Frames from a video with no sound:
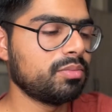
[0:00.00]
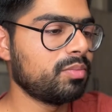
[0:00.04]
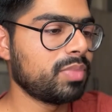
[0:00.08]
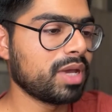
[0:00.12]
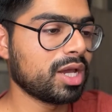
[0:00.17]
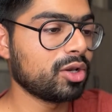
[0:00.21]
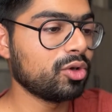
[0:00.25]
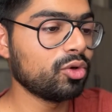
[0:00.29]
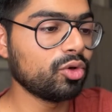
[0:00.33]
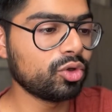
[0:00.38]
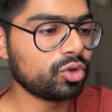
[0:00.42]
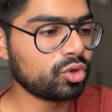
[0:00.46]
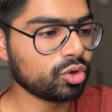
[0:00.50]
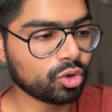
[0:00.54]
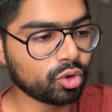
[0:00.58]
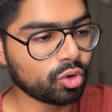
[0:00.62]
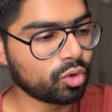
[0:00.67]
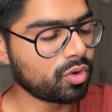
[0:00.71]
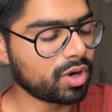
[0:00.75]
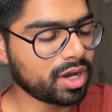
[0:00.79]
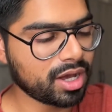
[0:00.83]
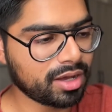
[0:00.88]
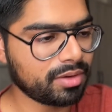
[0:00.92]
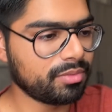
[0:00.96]
bangalore to
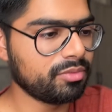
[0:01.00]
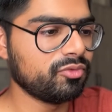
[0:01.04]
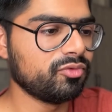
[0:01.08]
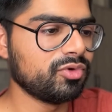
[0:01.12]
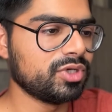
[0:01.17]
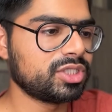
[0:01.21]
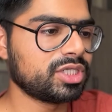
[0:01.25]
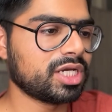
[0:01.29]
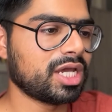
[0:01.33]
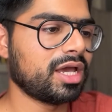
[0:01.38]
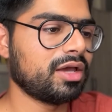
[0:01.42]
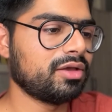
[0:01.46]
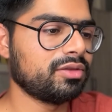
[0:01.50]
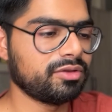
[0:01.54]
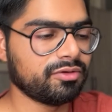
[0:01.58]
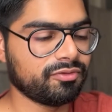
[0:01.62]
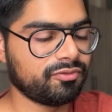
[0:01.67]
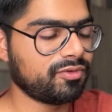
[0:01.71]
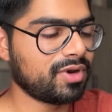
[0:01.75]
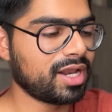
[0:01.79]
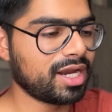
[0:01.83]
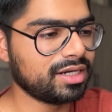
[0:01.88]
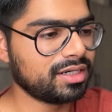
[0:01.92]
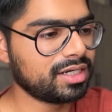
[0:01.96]
goa which are the
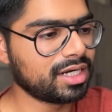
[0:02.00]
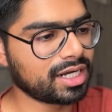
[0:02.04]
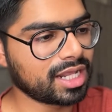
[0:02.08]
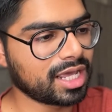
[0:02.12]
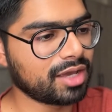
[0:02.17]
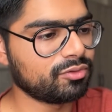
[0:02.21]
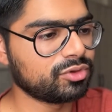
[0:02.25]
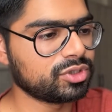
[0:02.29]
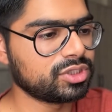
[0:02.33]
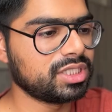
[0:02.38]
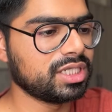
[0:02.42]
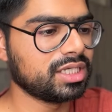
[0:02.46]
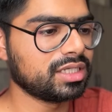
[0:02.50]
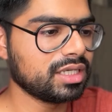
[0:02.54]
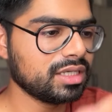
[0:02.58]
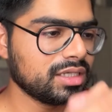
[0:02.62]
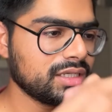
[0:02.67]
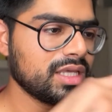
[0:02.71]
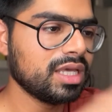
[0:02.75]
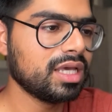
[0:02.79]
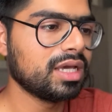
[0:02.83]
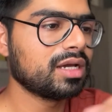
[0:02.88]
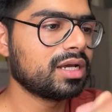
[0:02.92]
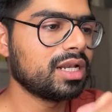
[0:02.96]
flight that i was
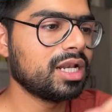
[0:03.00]
taking